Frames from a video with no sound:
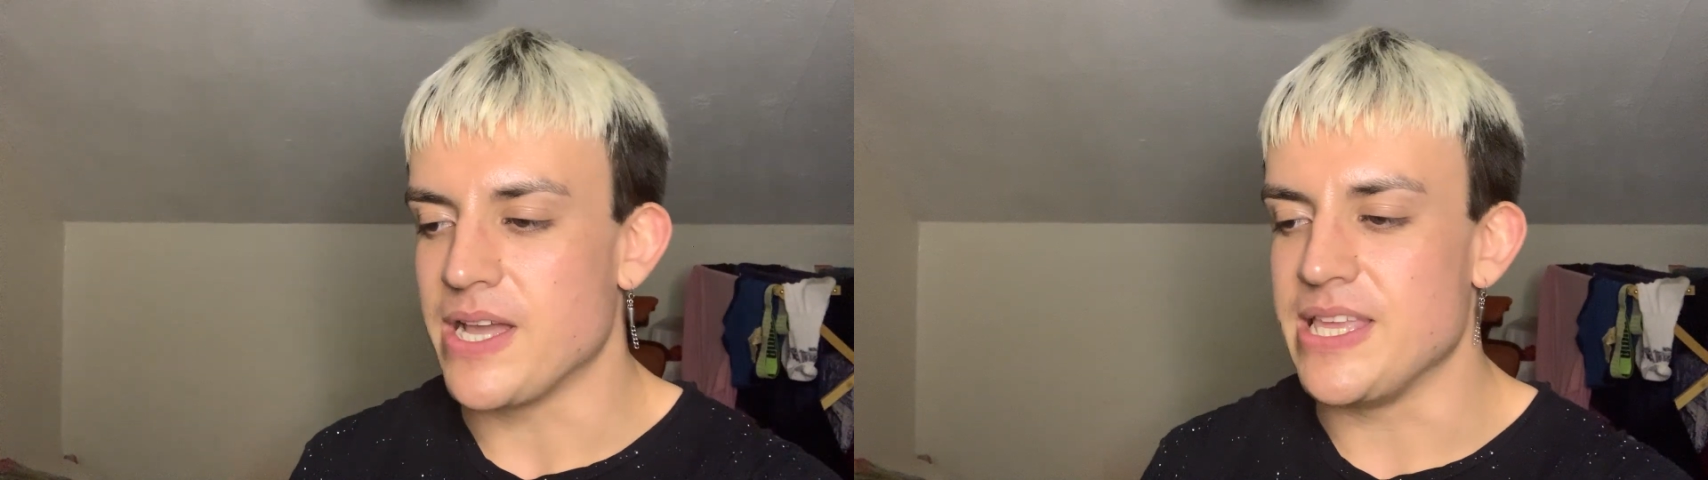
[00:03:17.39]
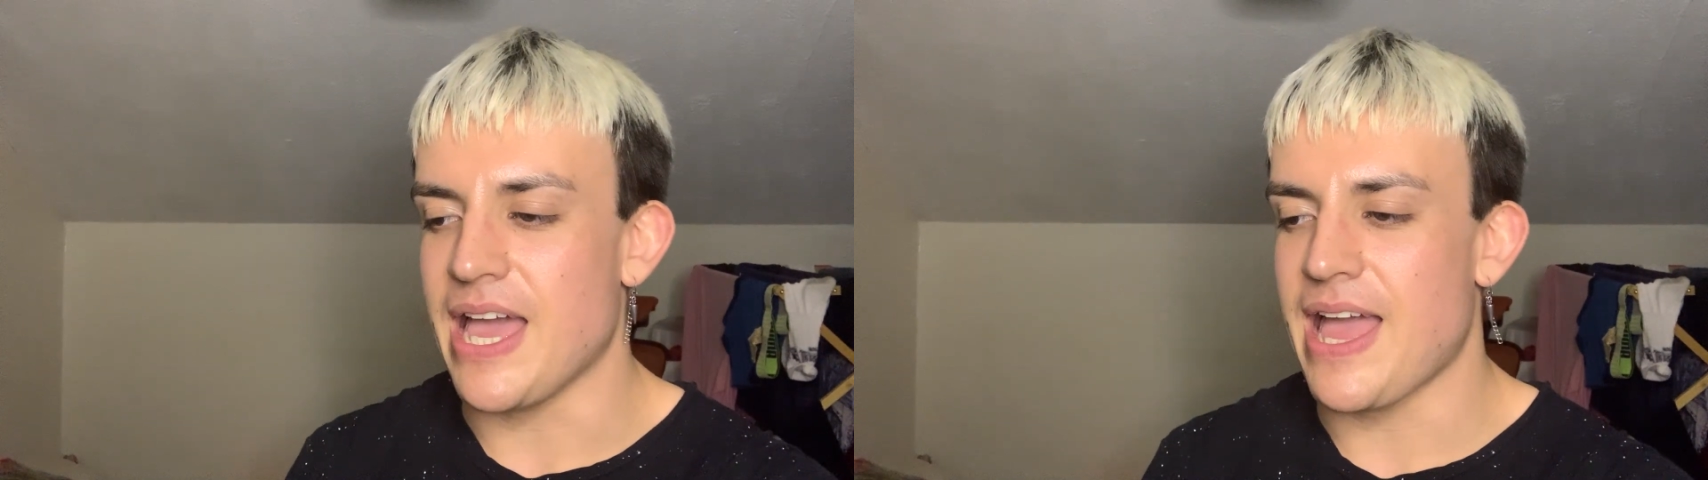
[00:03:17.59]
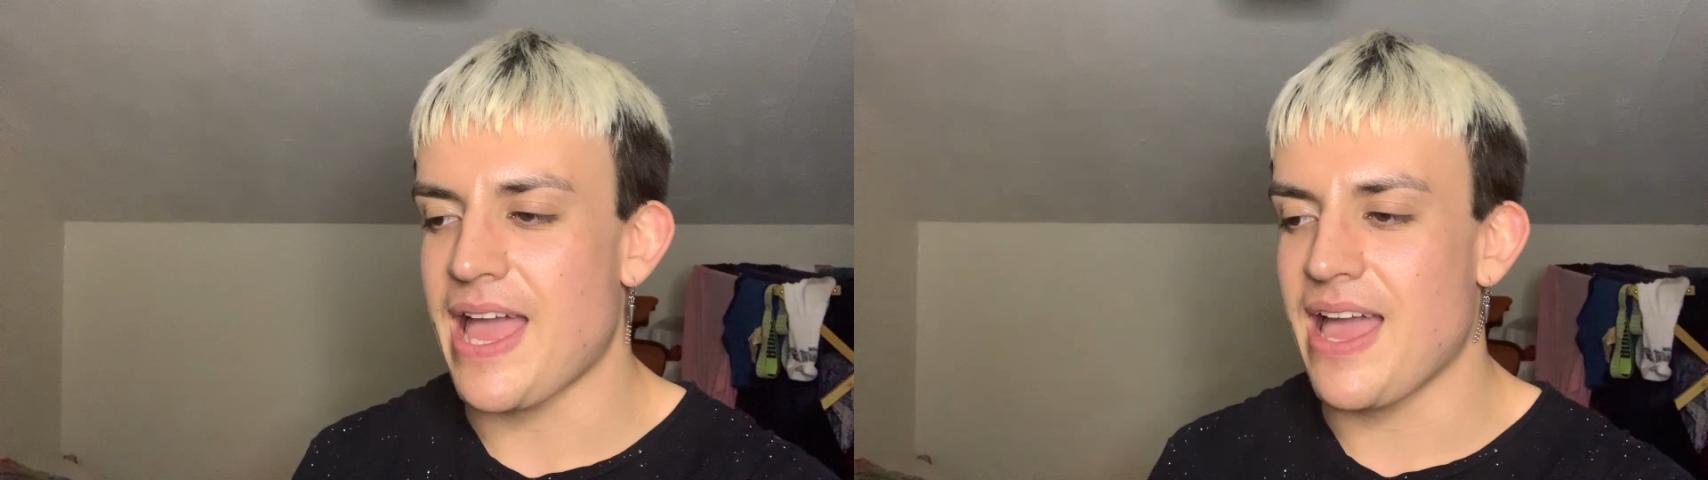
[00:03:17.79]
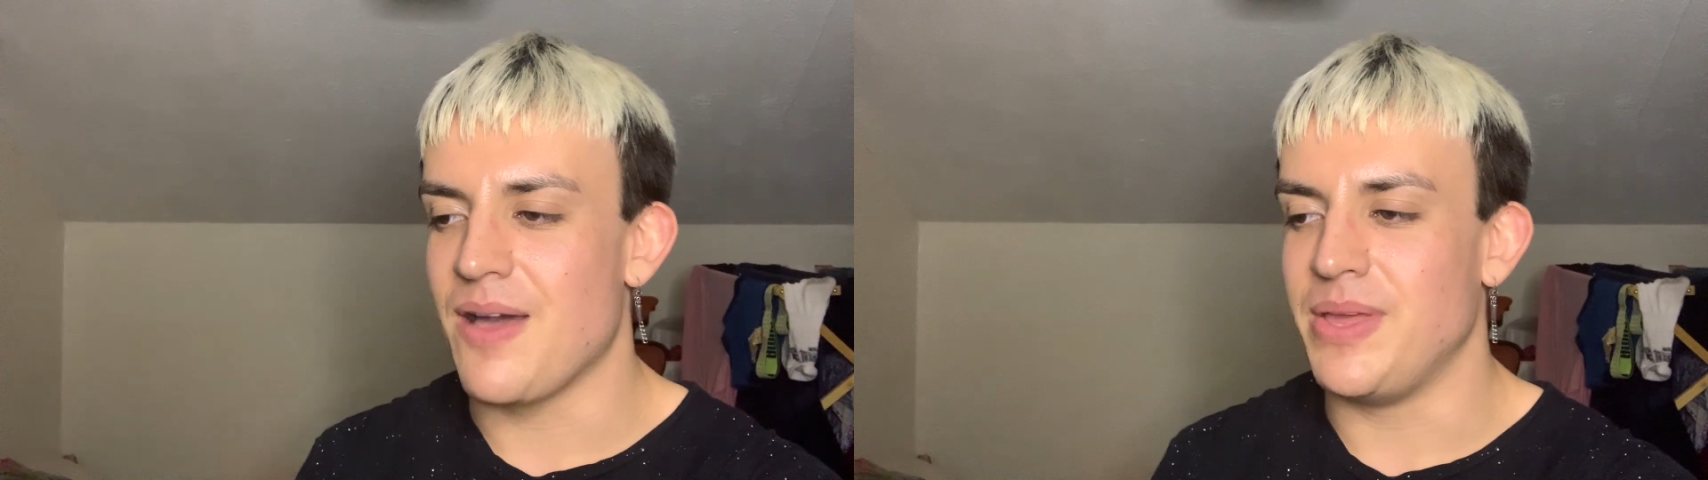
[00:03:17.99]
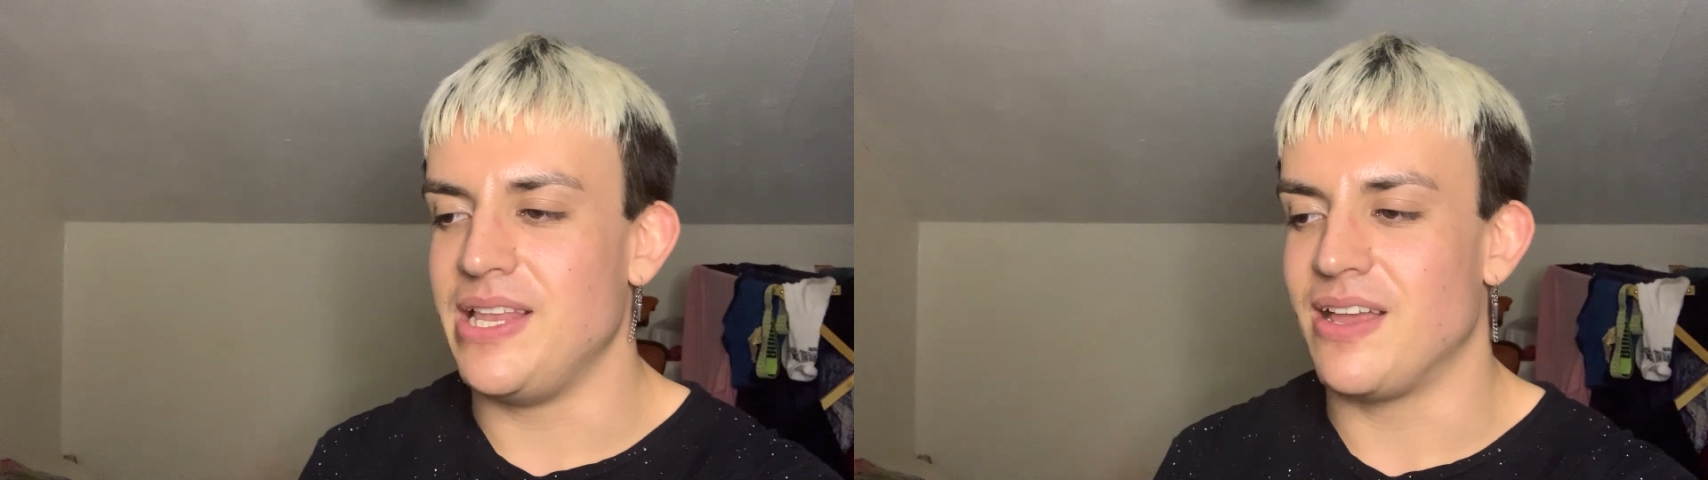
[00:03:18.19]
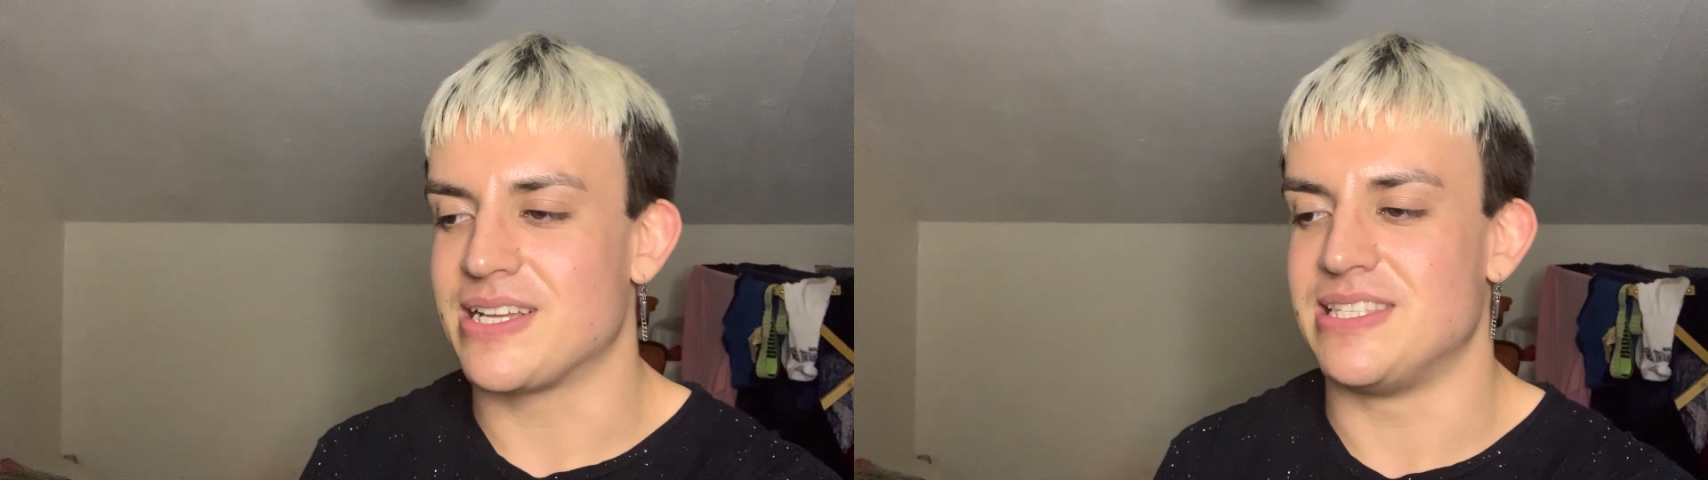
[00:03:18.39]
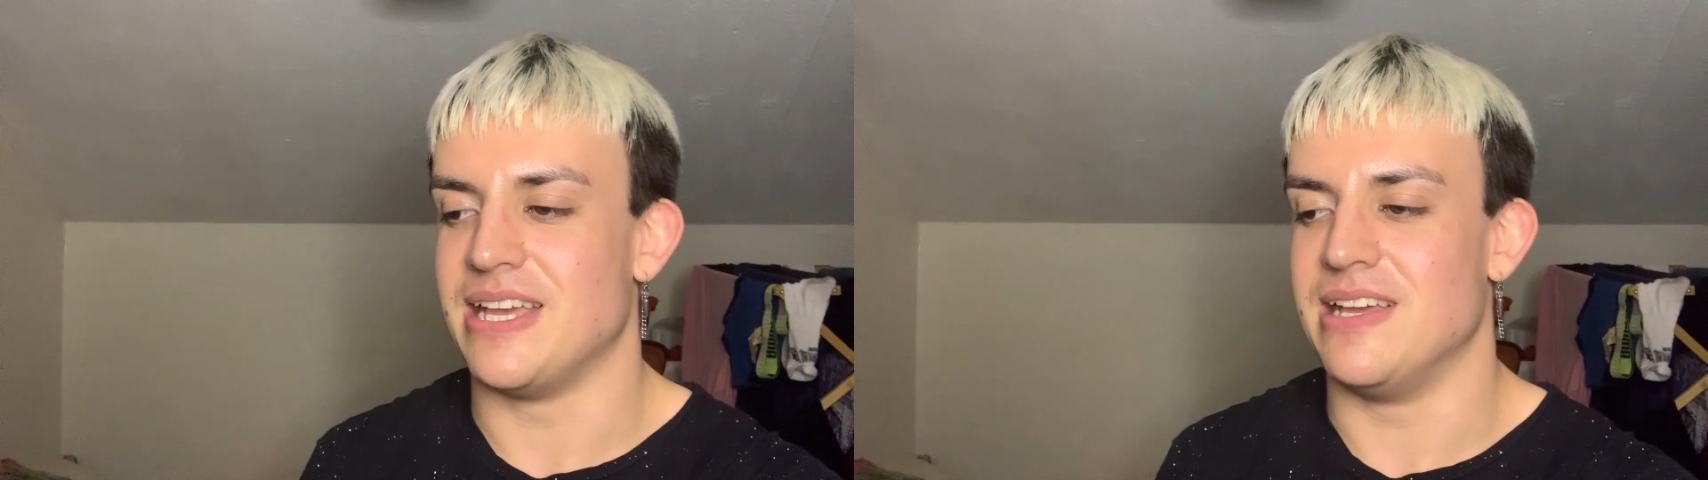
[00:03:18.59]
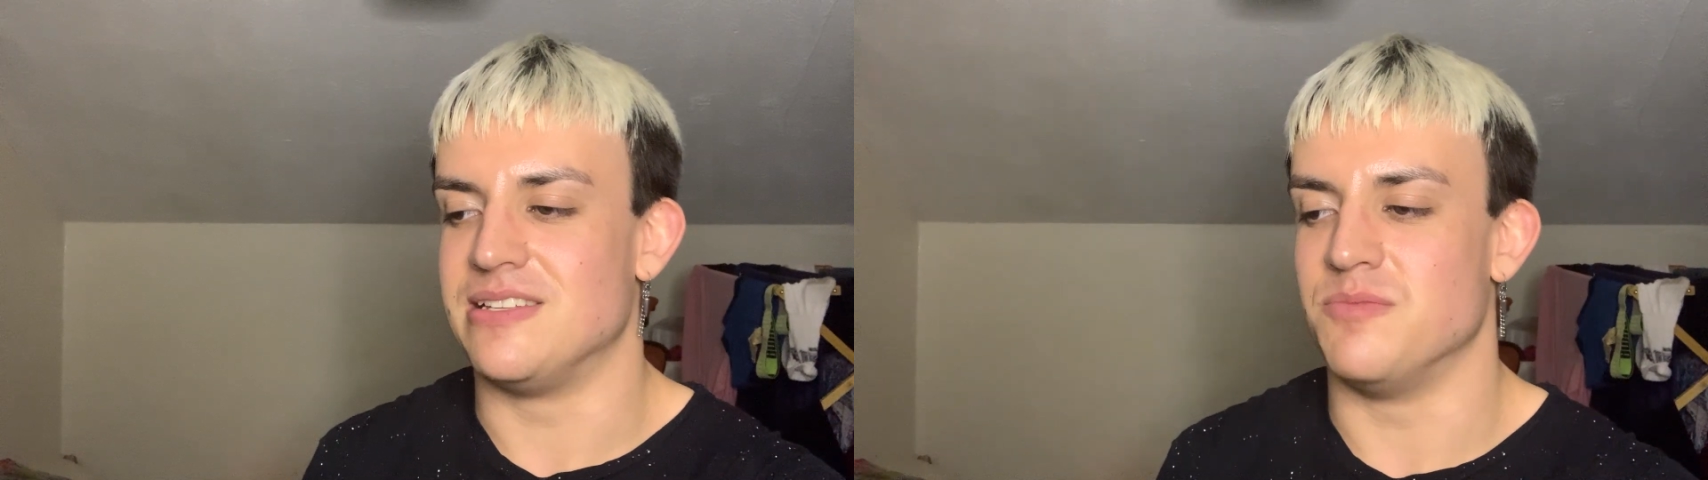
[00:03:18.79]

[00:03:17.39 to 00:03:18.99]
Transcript: Yeah, I mean, like I said,